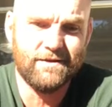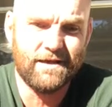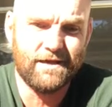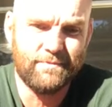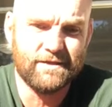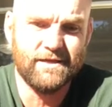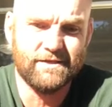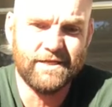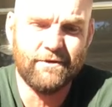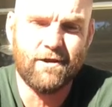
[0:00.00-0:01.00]

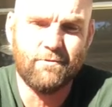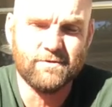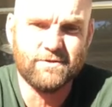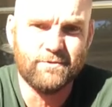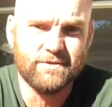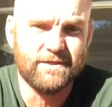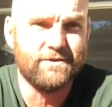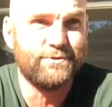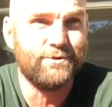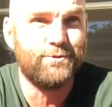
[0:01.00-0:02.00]
Tirau was always our
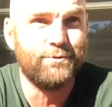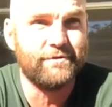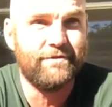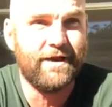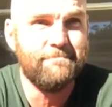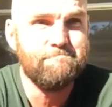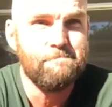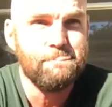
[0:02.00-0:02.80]
sort of quarter fame.